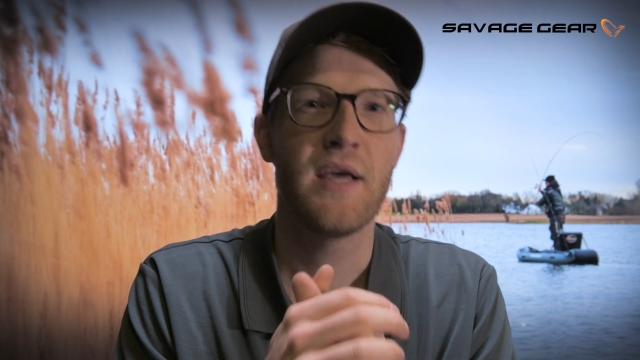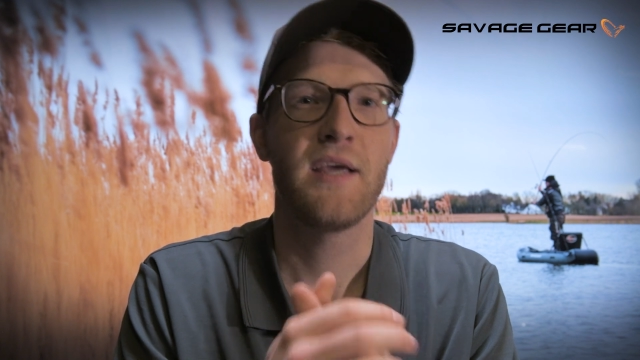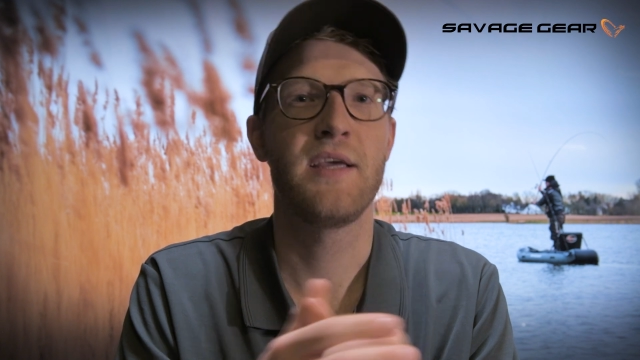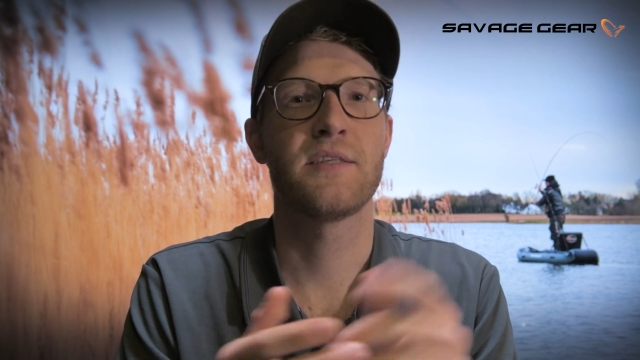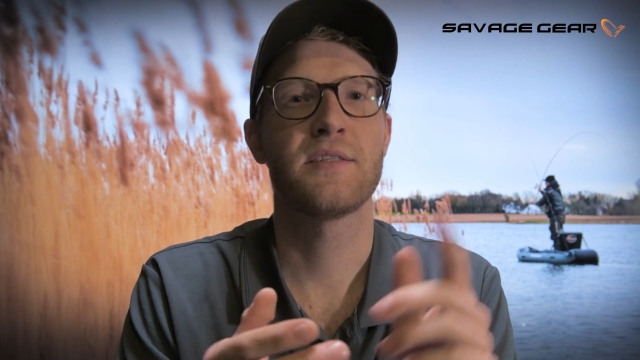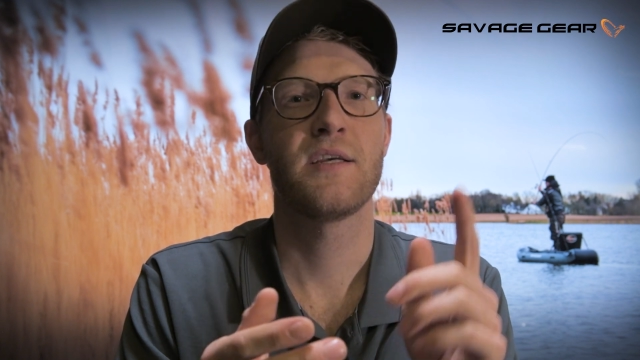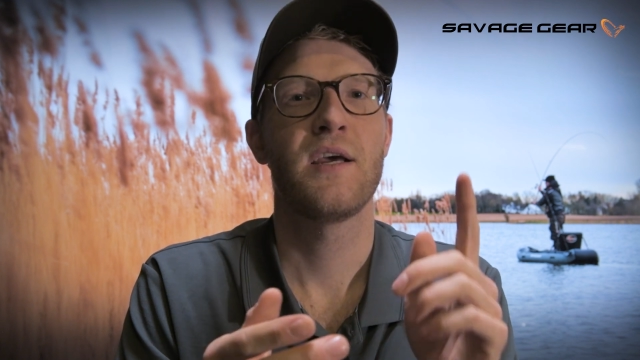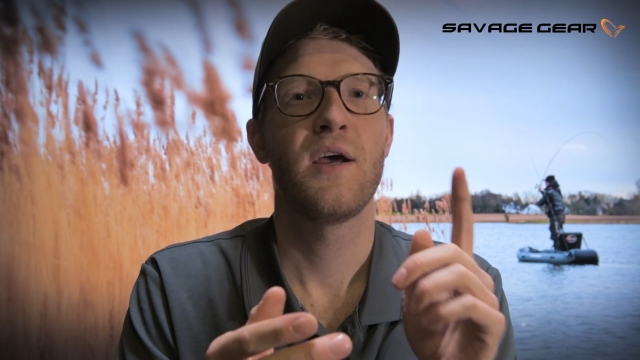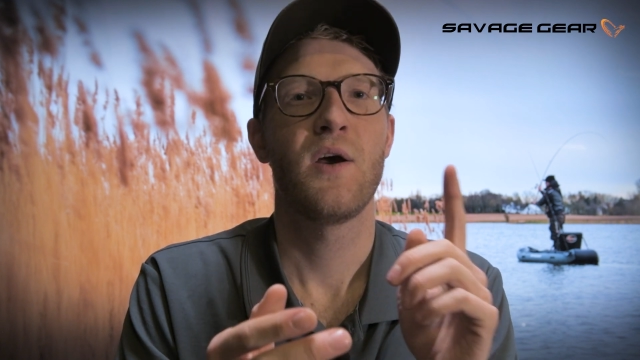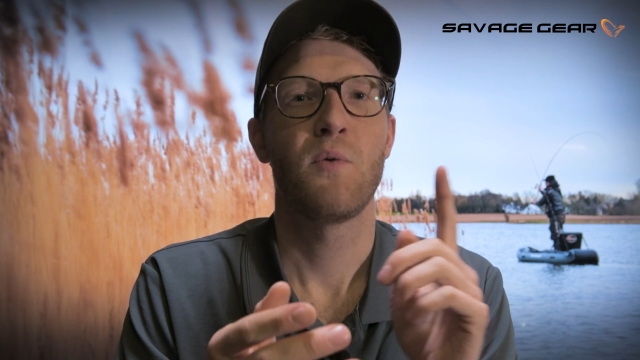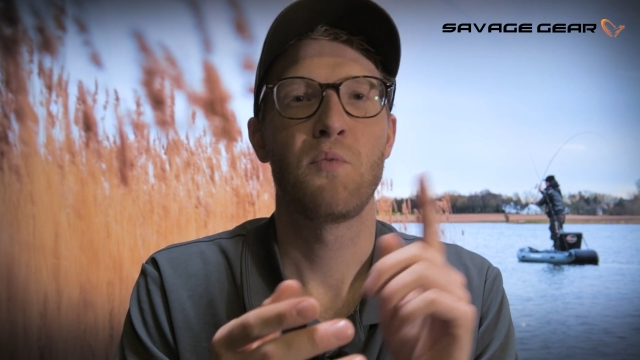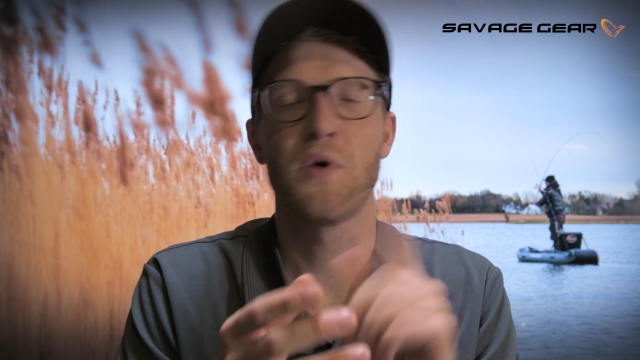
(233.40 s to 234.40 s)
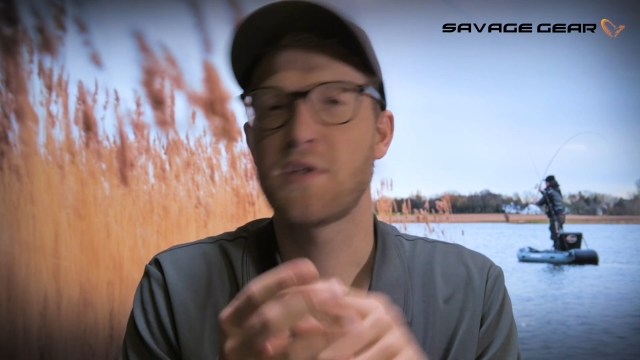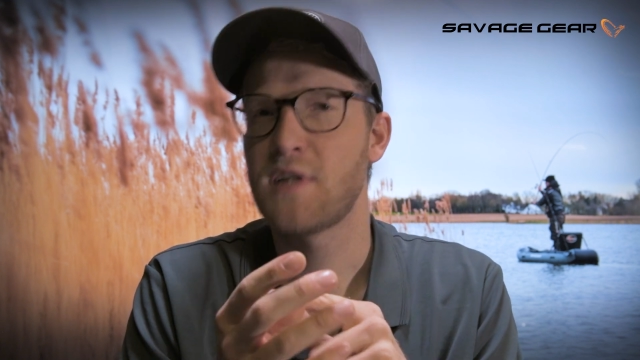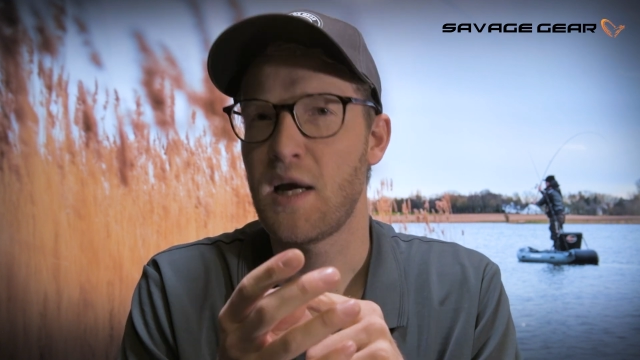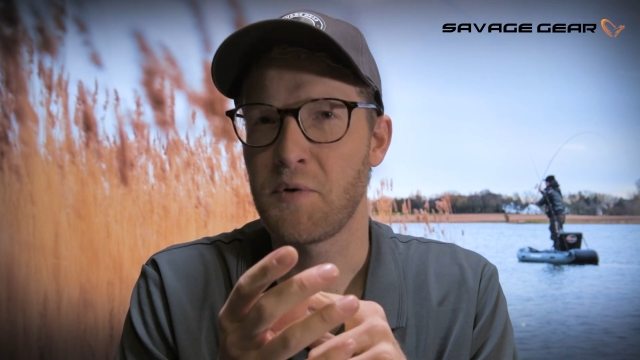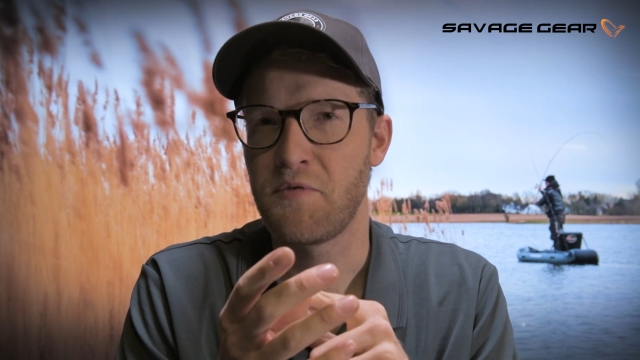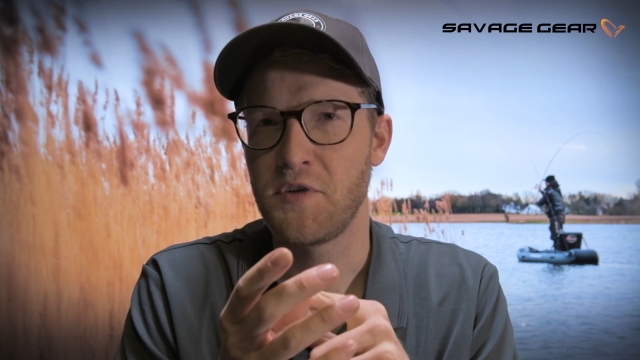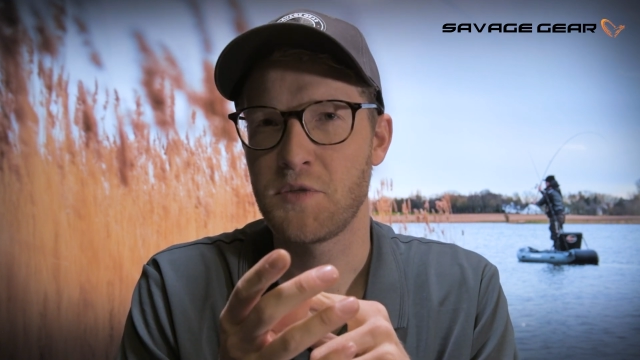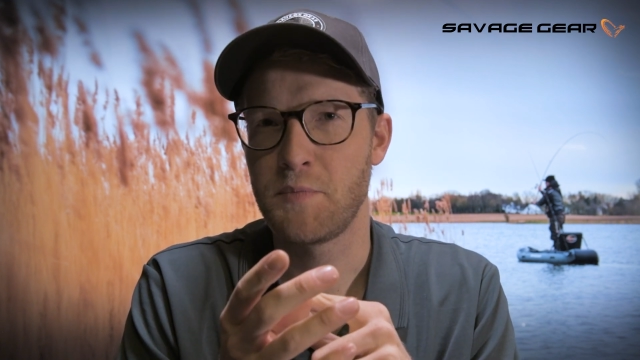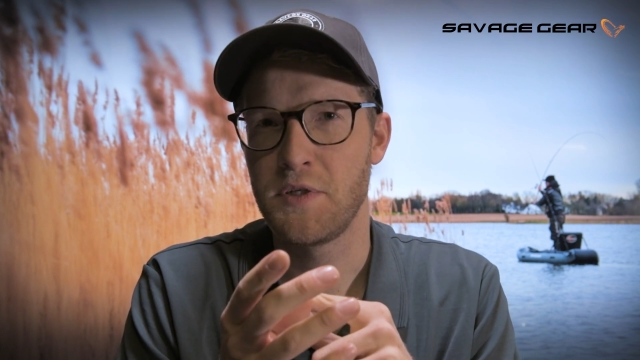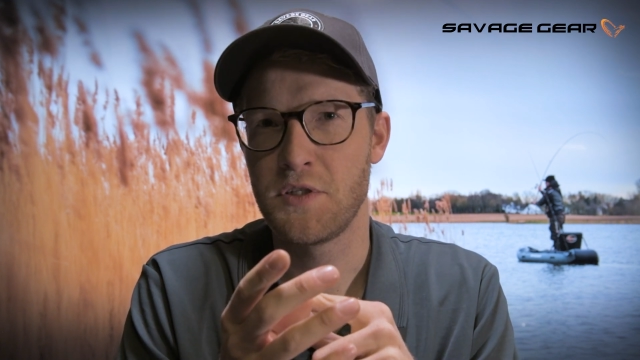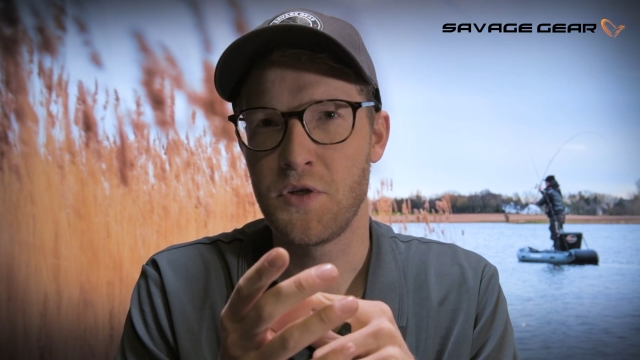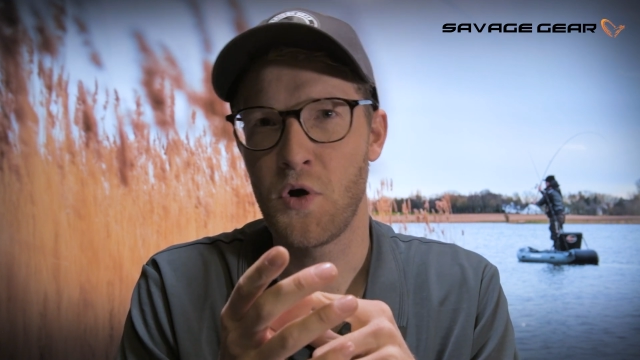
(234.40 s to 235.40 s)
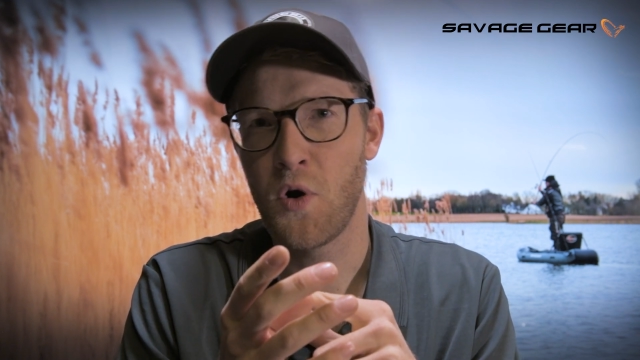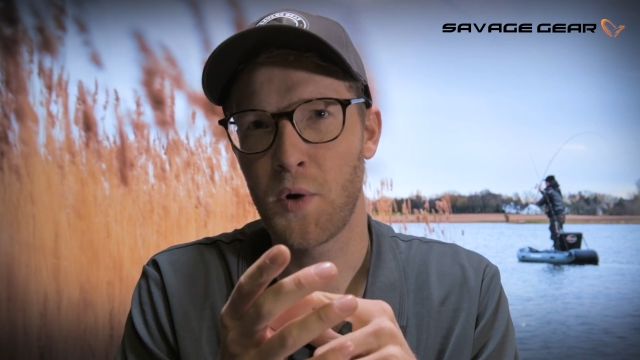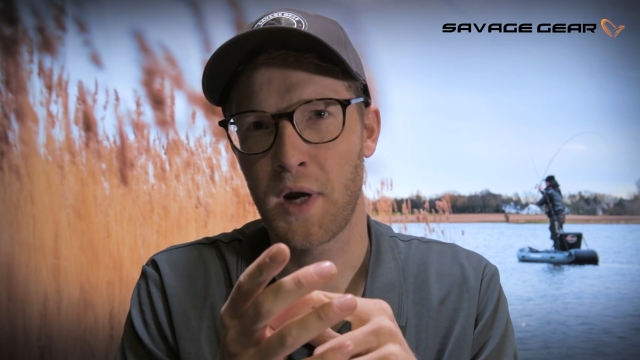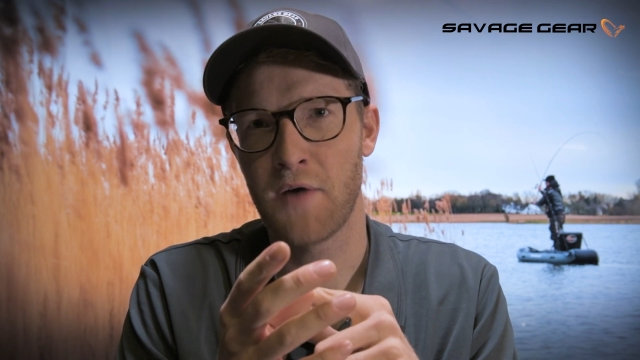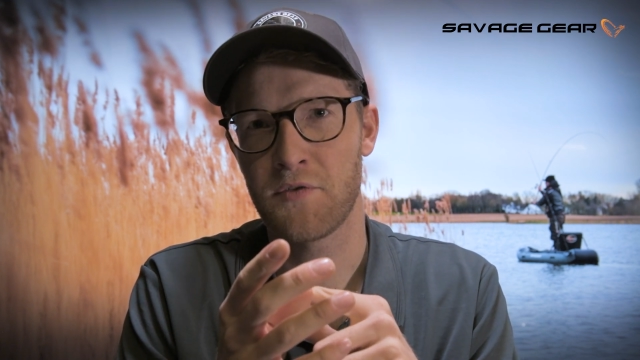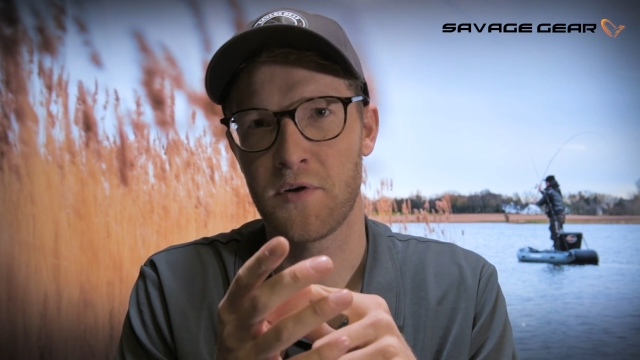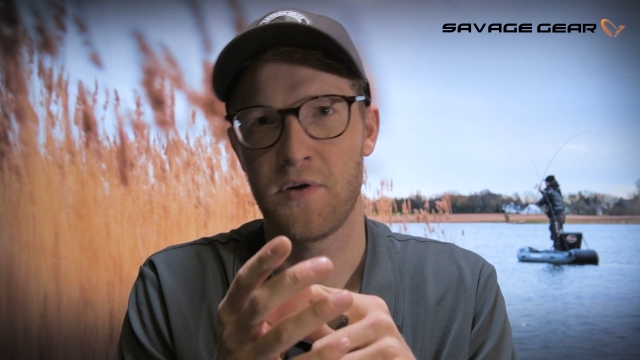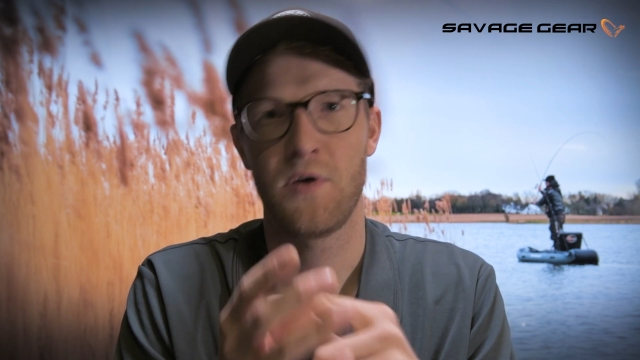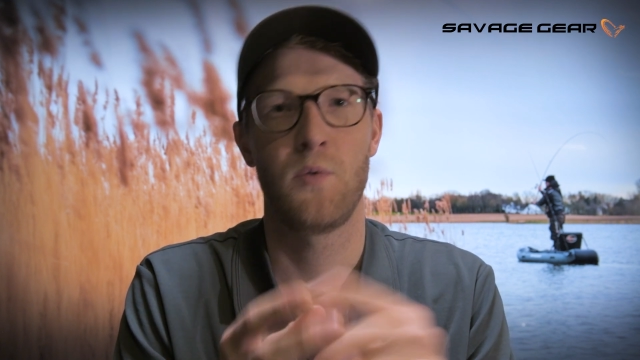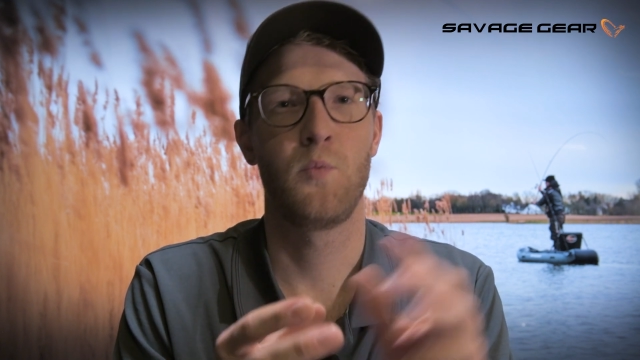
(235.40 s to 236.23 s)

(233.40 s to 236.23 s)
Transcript: is what type of fish species you're going after,